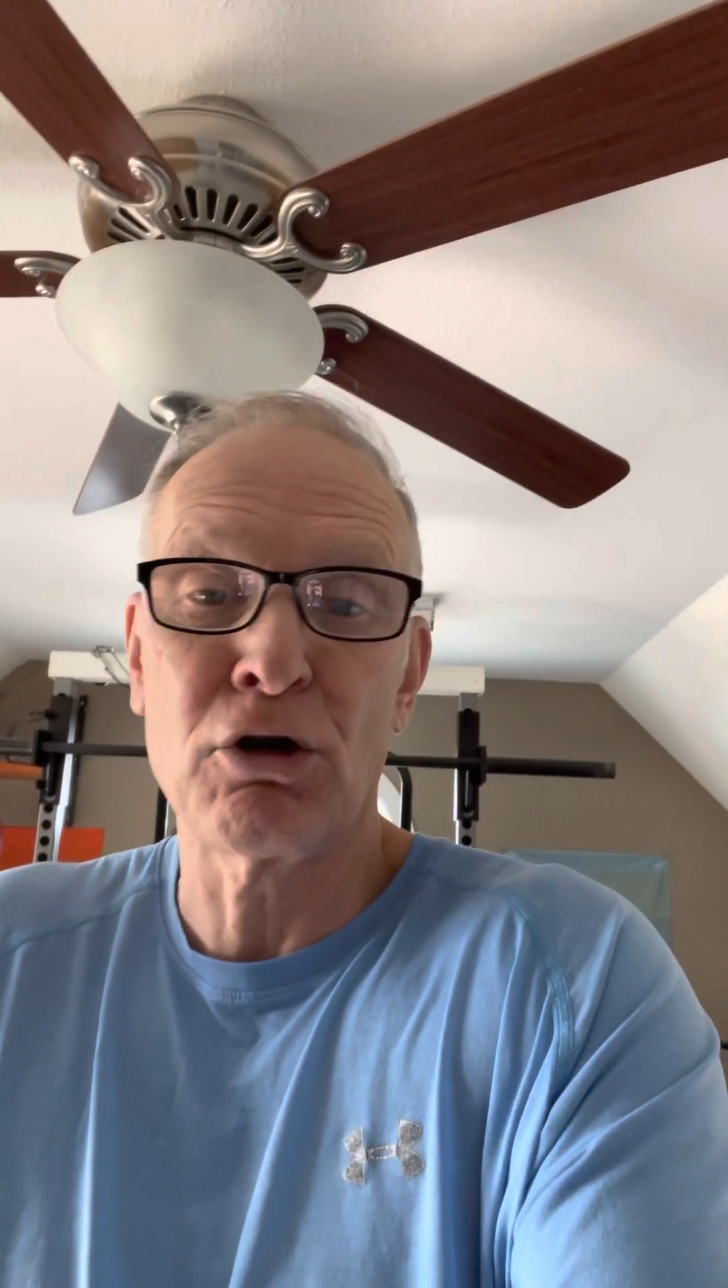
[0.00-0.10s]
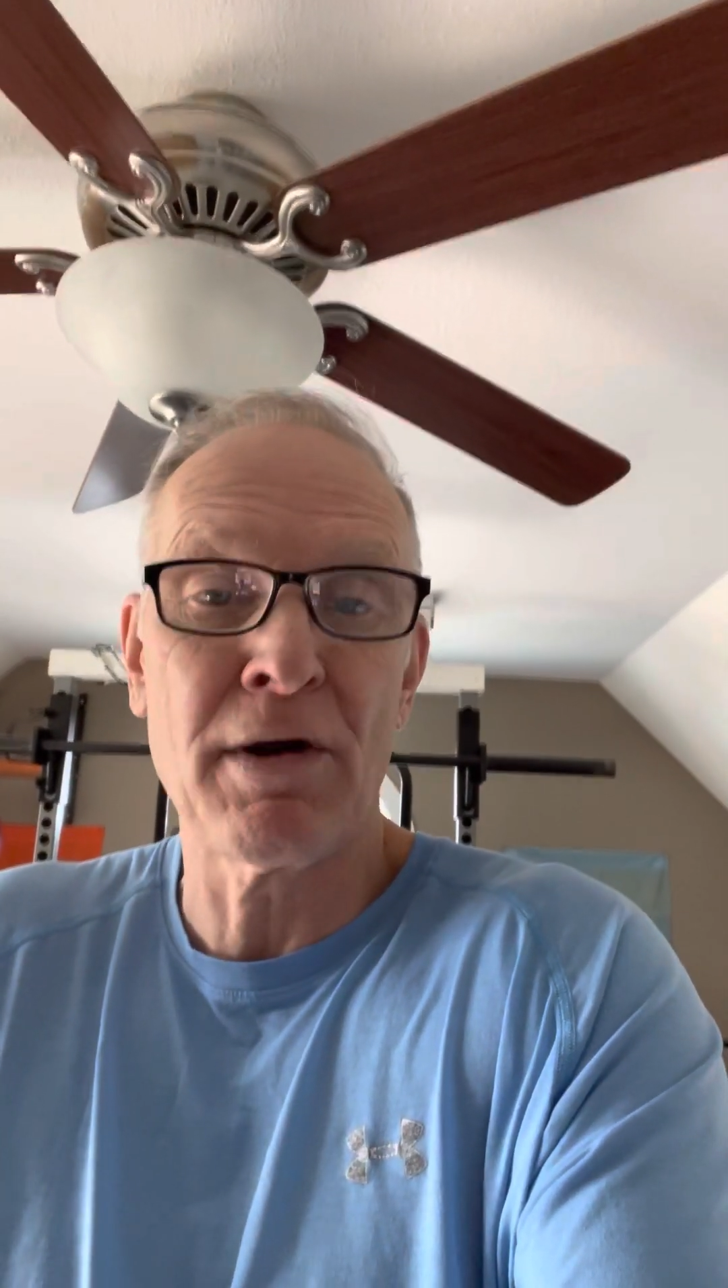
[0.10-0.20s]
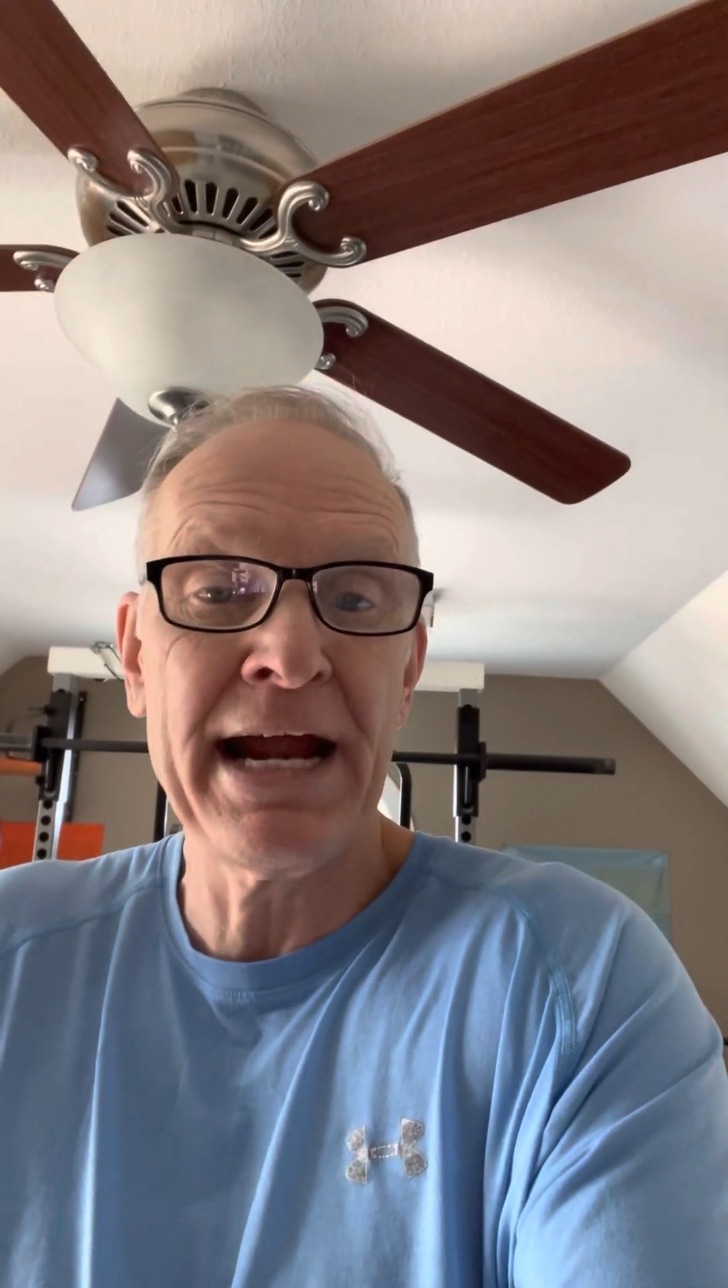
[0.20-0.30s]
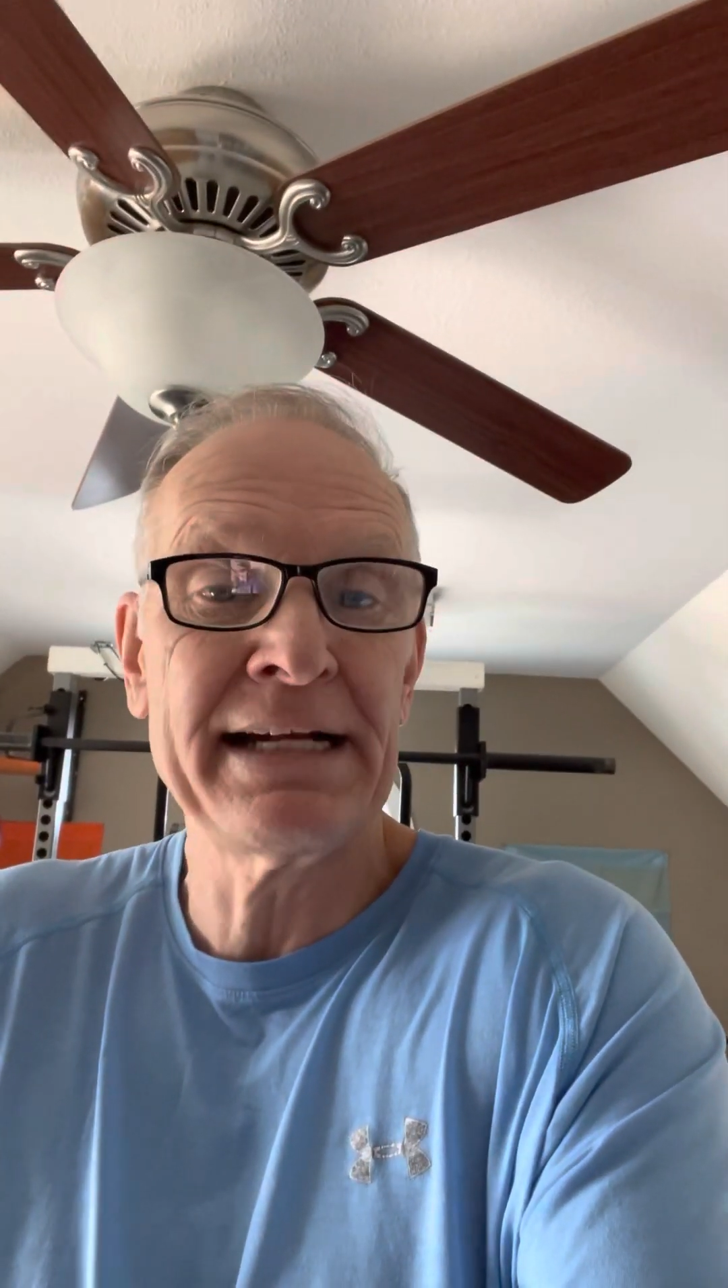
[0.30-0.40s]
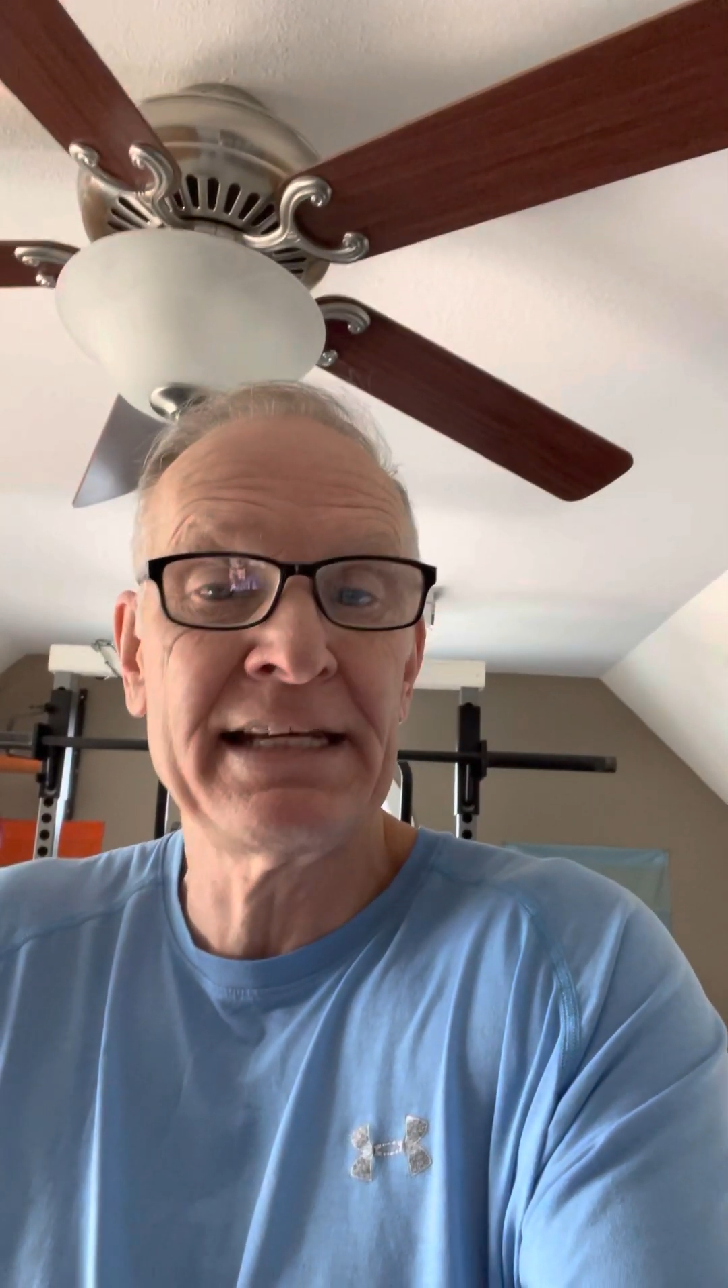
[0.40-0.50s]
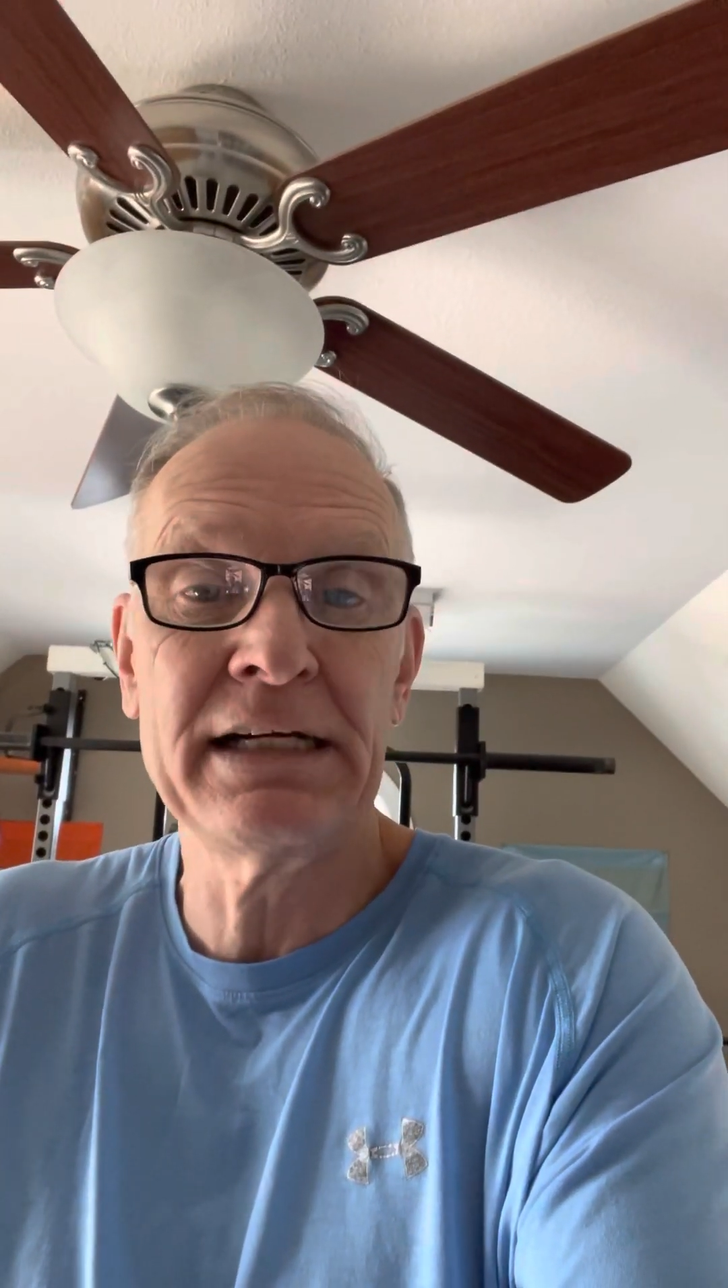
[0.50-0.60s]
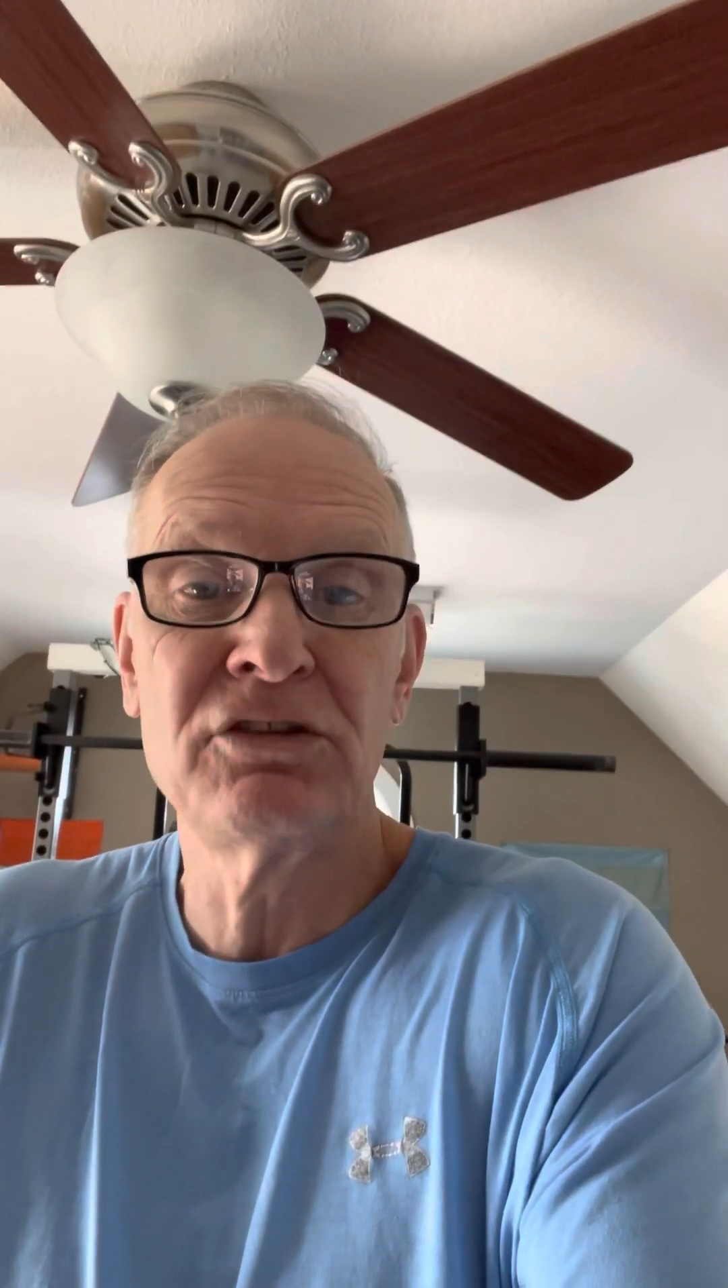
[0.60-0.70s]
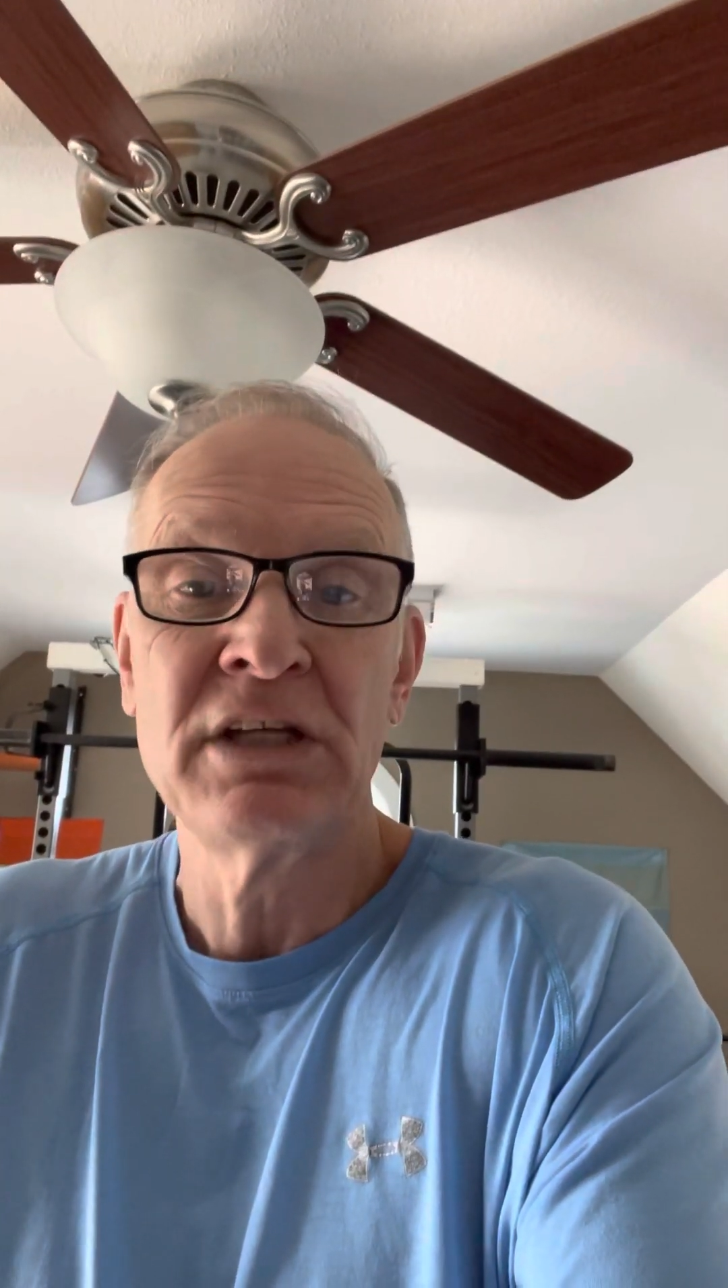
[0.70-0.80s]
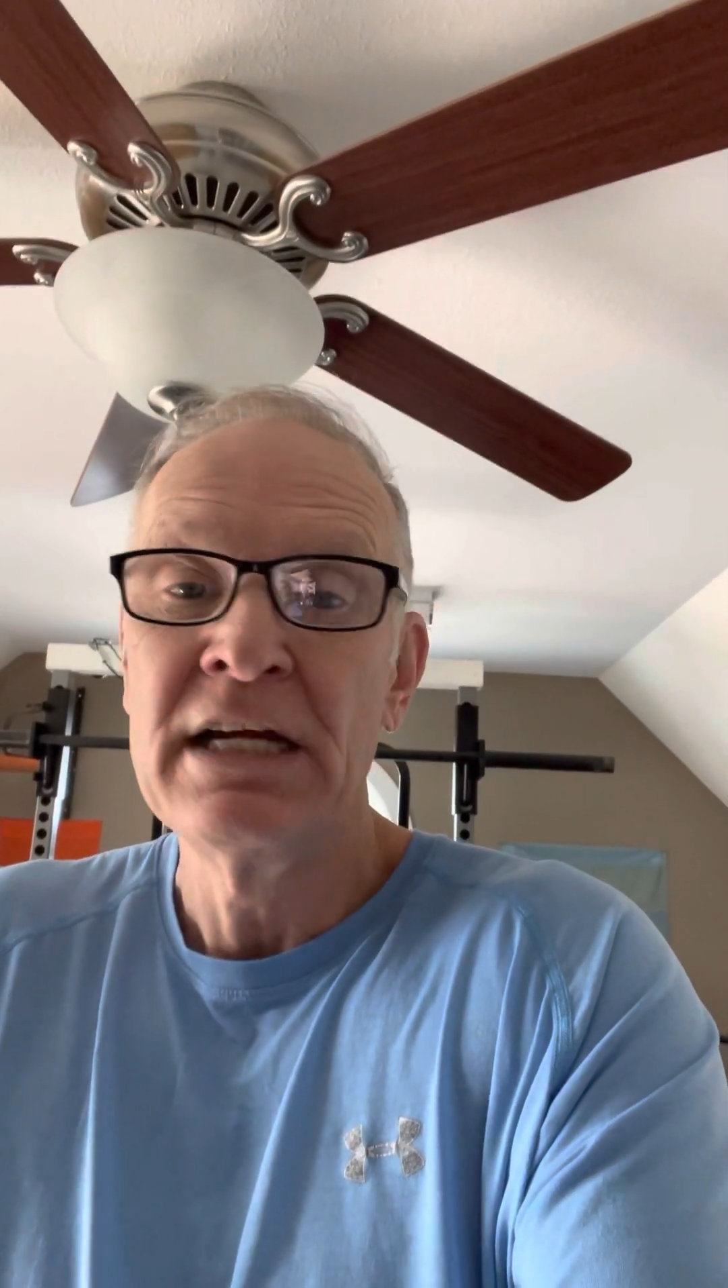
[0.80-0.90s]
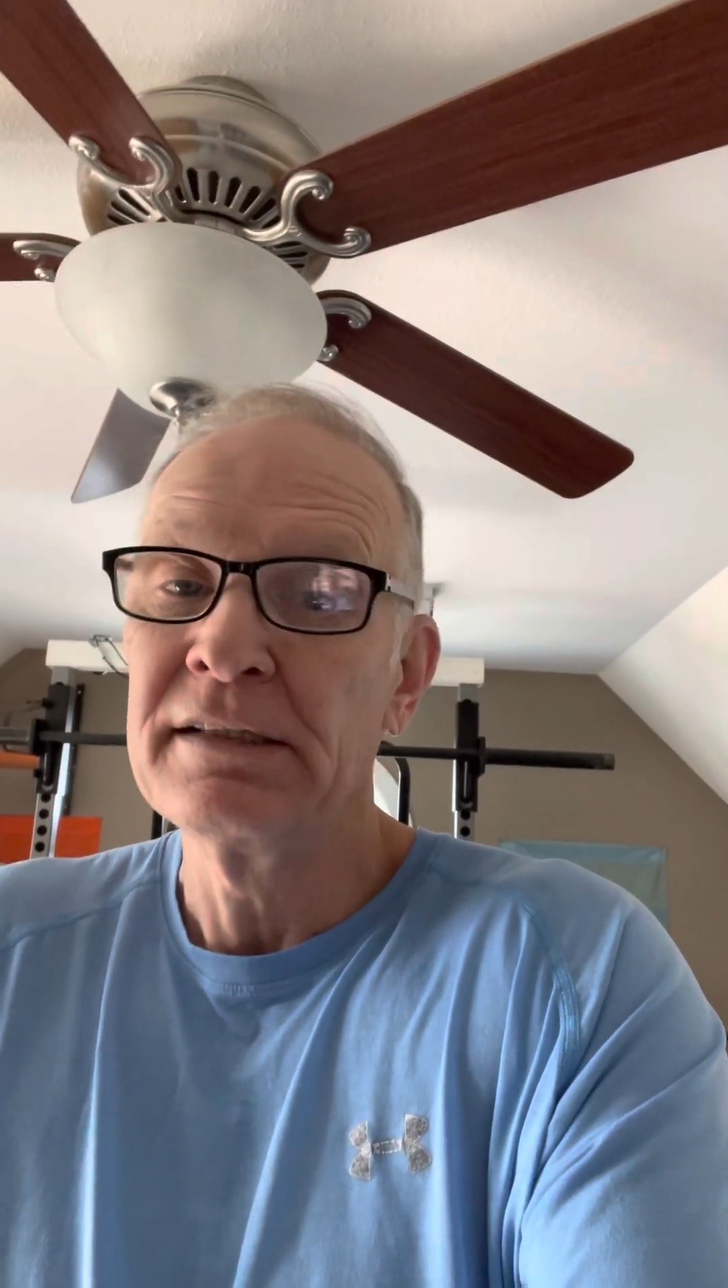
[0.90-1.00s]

grandkids